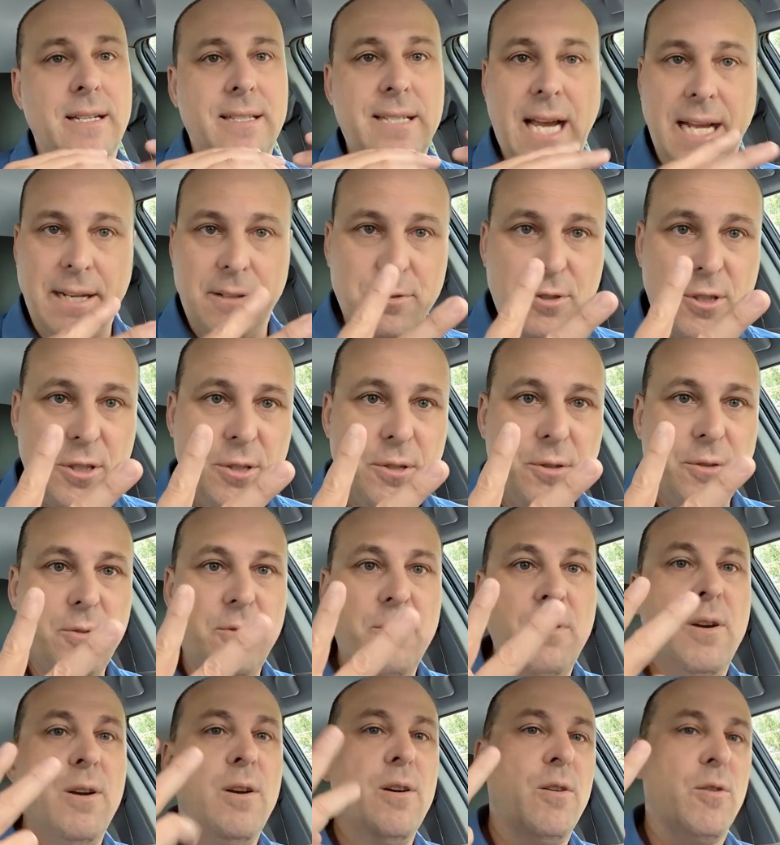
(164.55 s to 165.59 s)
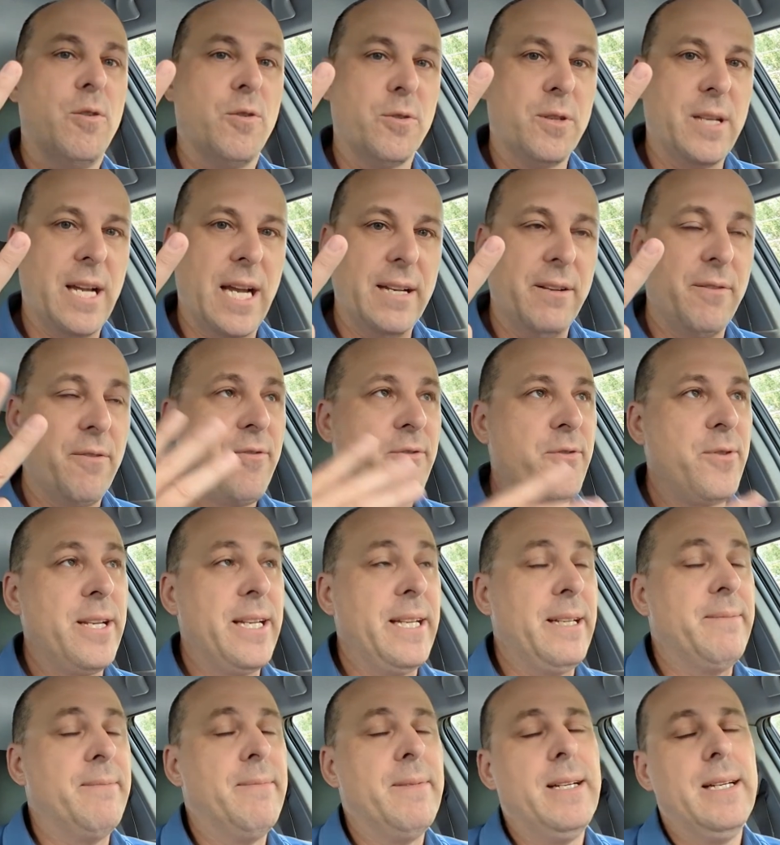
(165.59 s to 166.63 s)
Title II, or Title
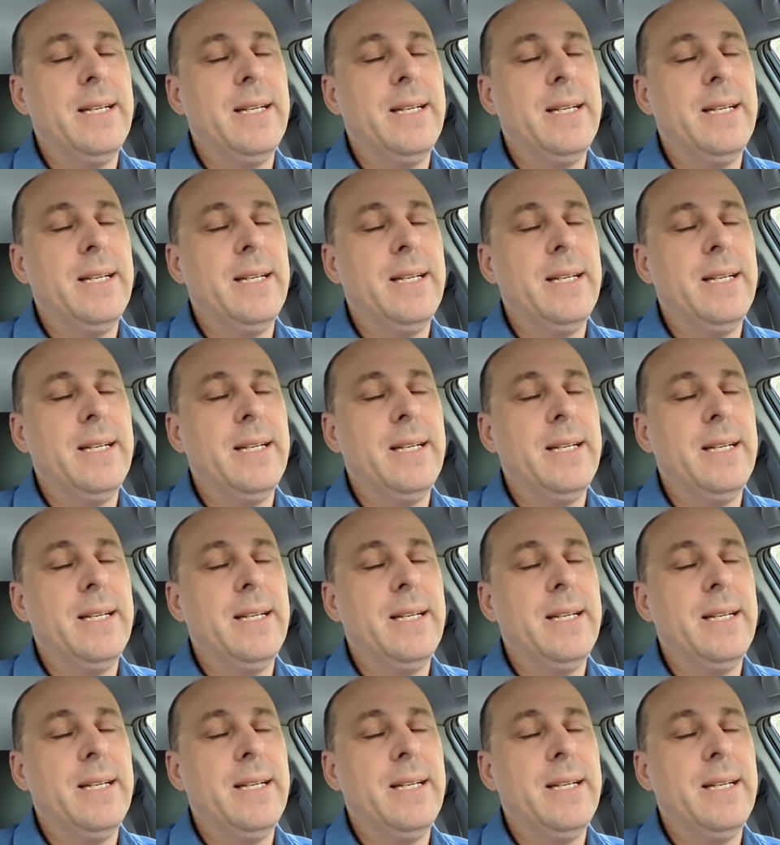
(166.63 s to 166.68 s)
III.